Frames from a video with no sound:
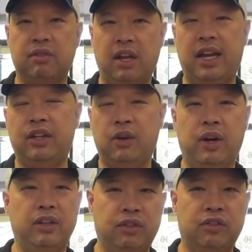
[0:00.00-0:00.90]
I know
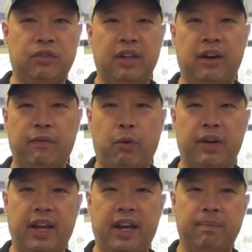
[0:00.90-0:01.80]
I usually string it at
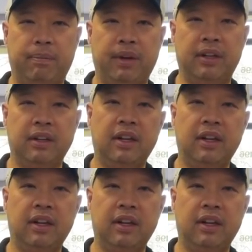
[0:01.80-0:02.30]
48, but